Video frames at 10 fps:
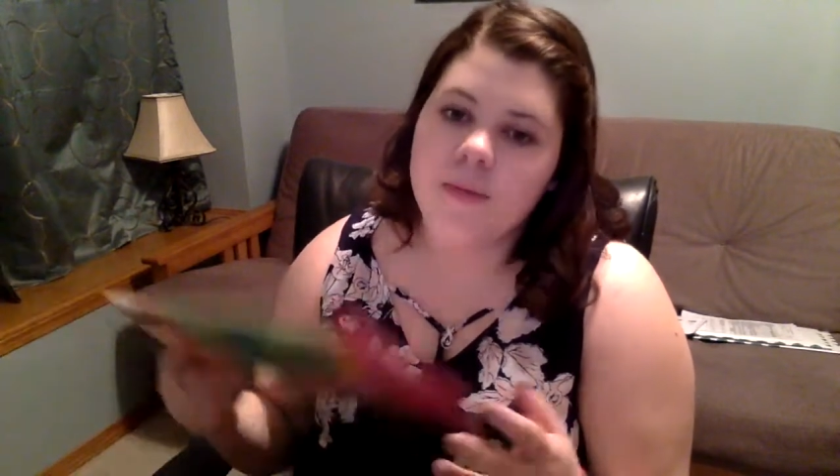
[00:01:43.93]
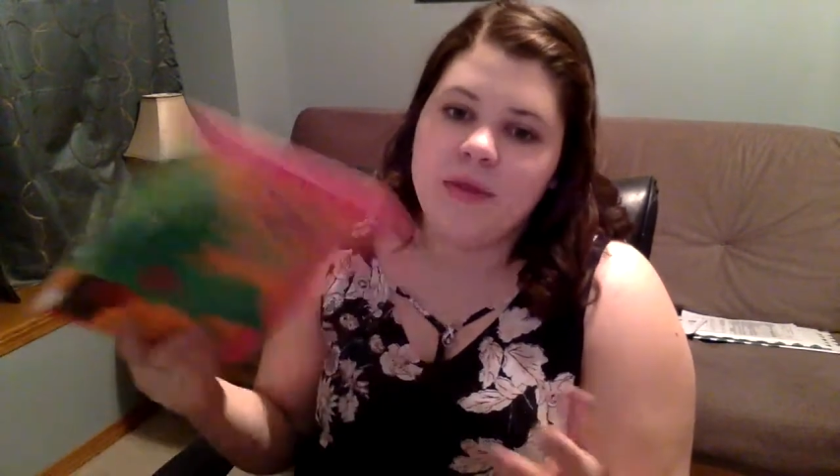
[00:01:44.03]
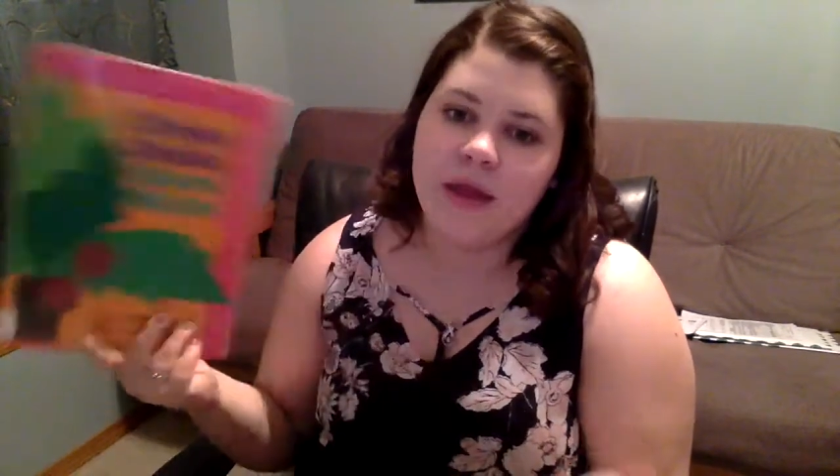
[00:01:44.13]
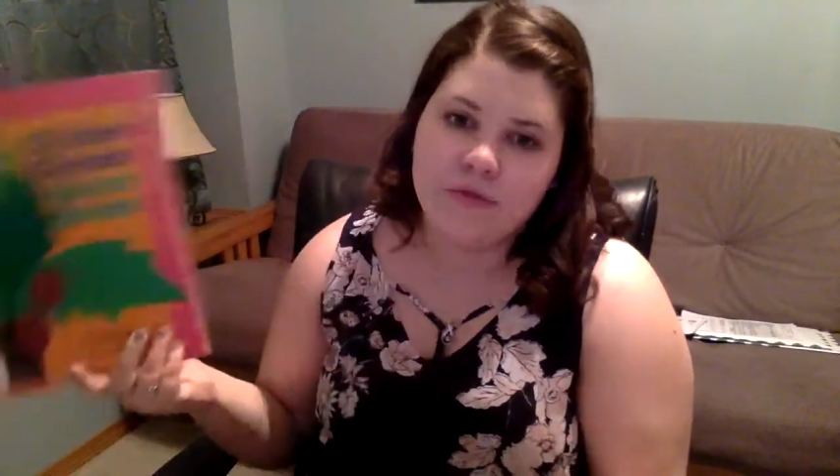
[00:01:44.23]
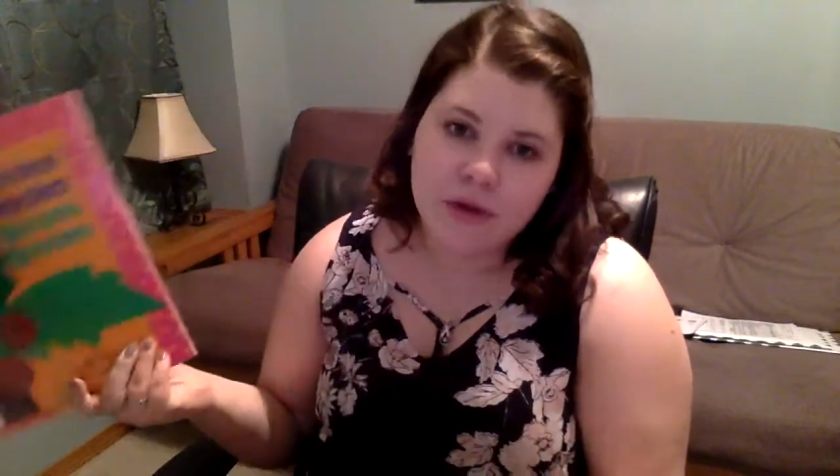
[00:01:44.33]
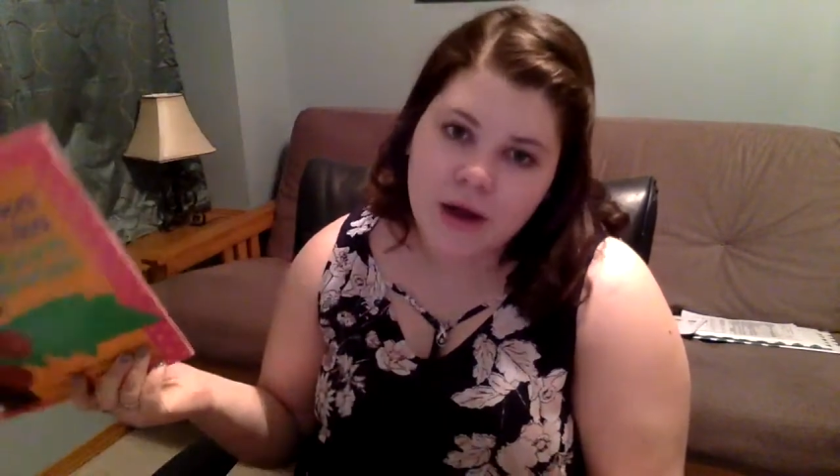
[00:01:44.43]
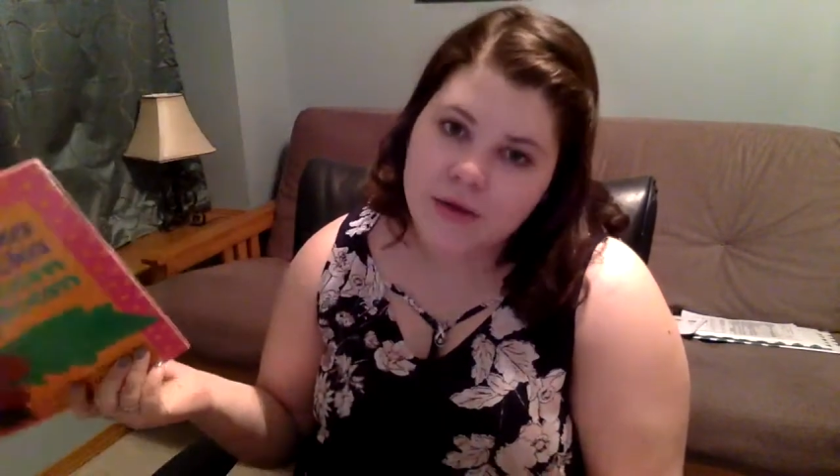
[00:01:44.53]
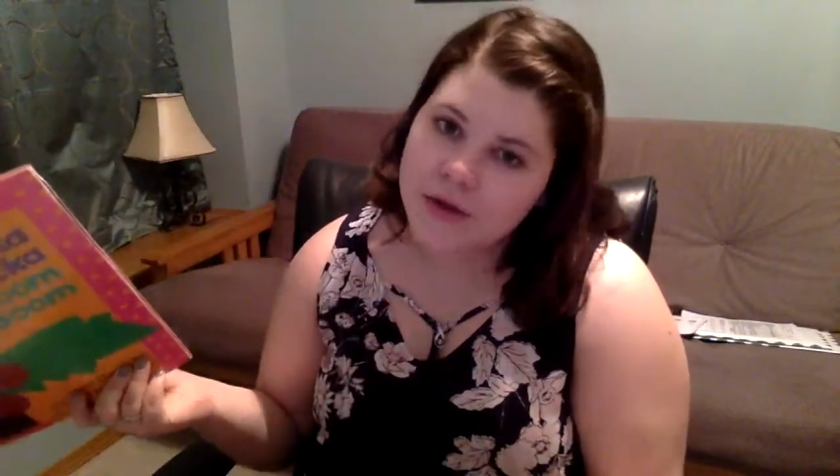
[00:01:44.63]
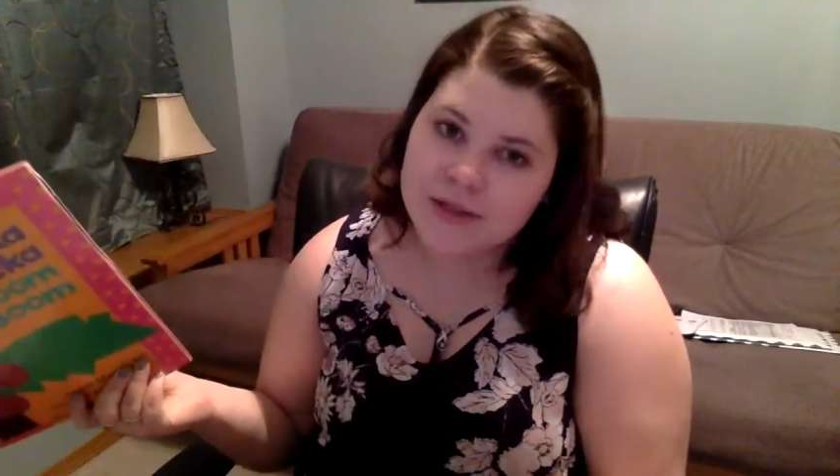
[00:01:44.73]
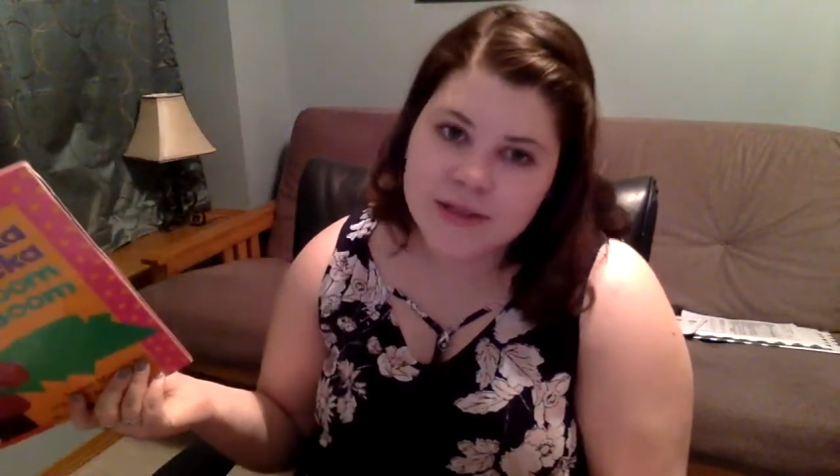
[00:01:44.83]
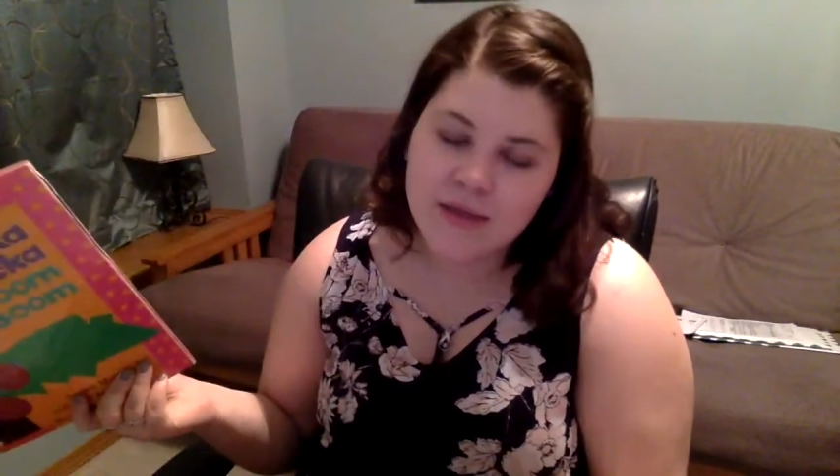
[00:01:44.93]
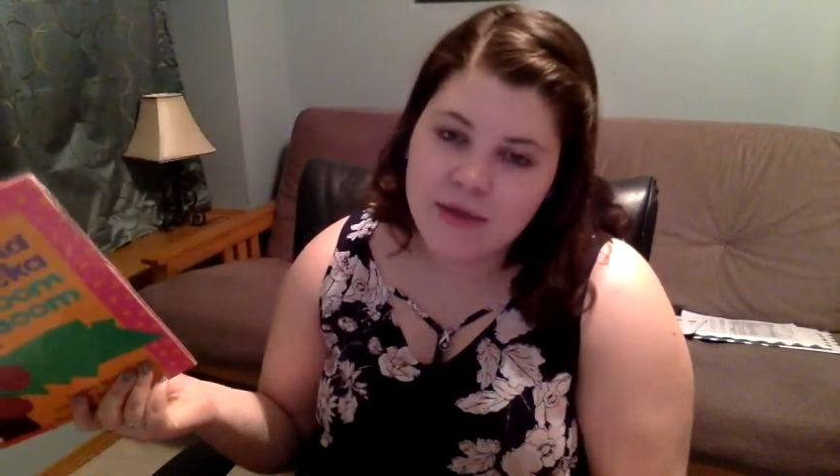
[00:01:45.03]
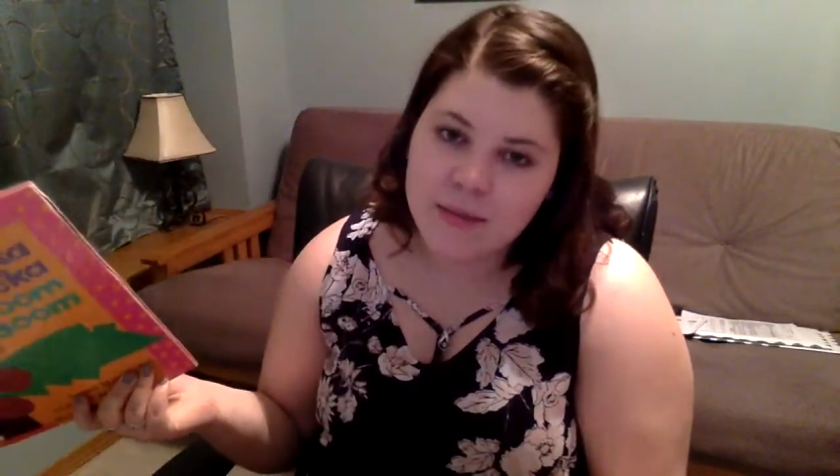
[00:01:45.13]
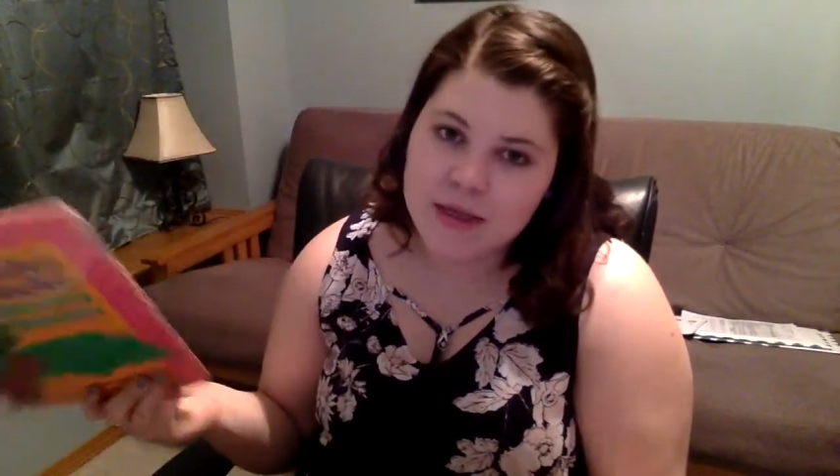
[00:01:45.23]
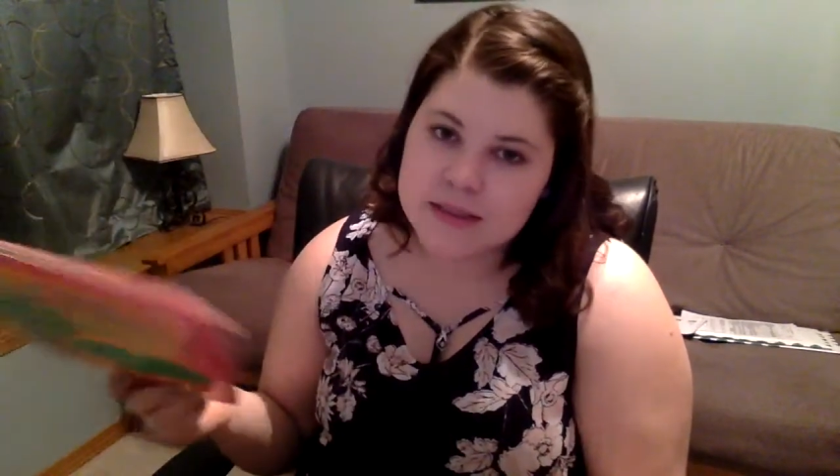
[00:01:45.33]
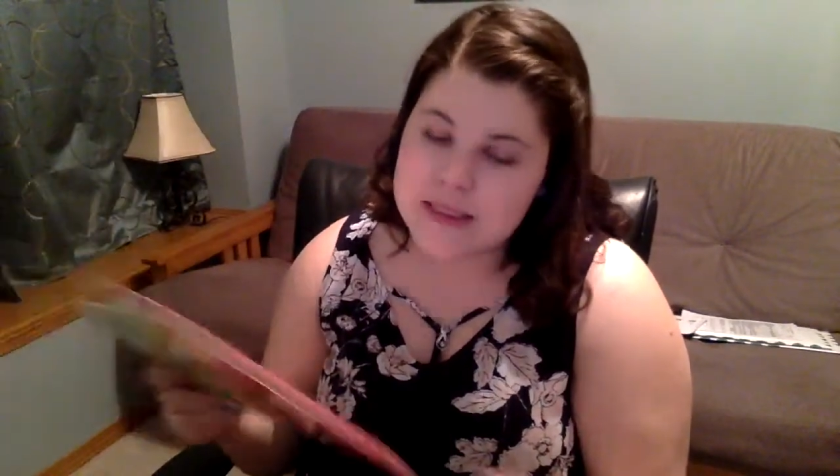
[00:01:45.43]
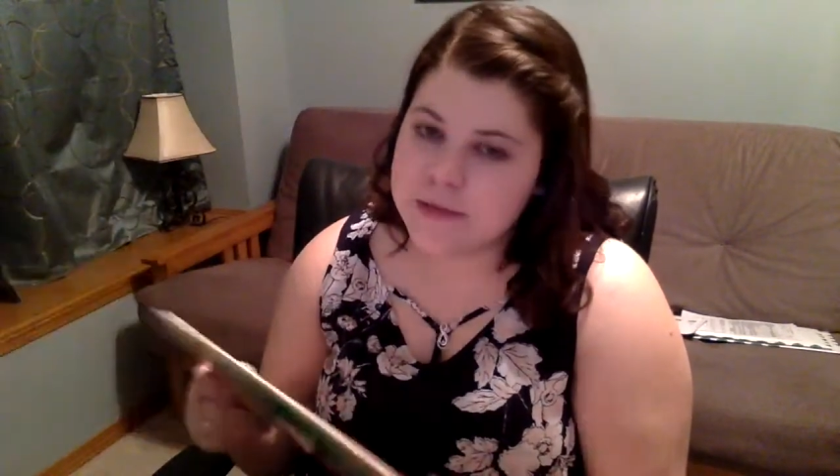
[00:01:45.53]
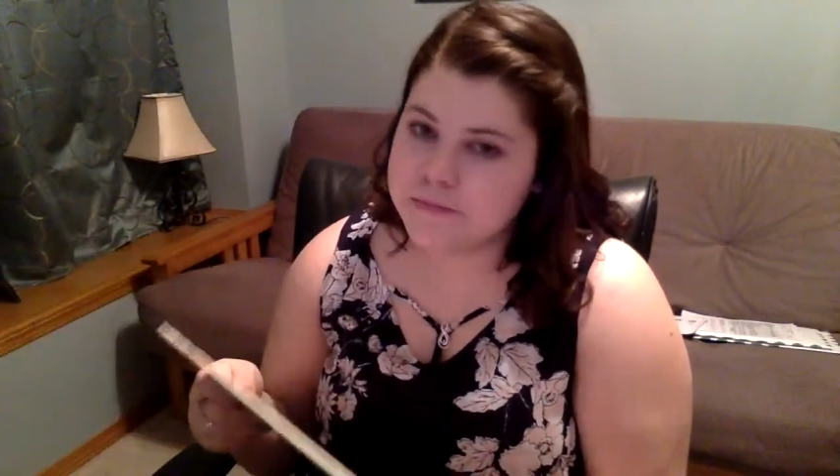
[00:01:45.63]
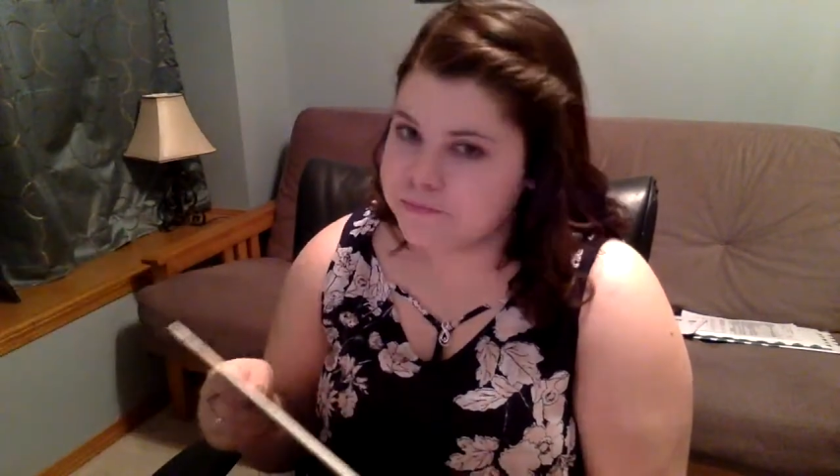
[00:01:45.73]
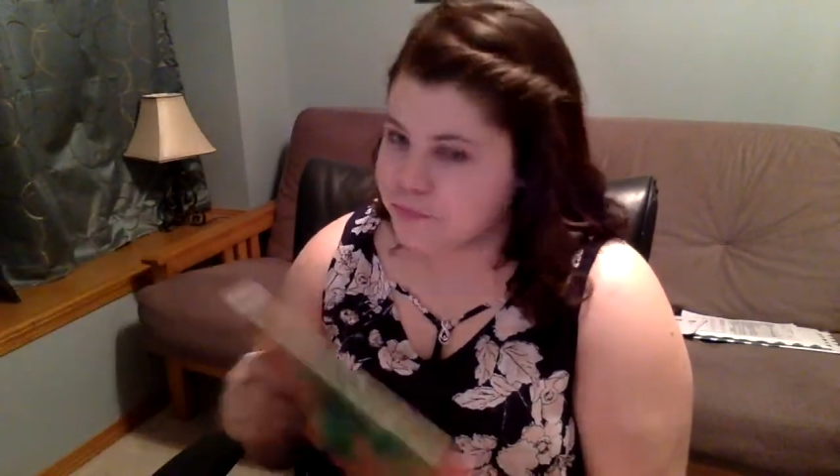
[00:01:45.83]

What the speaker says: and they have to figure out how they're going to say A, B, and C.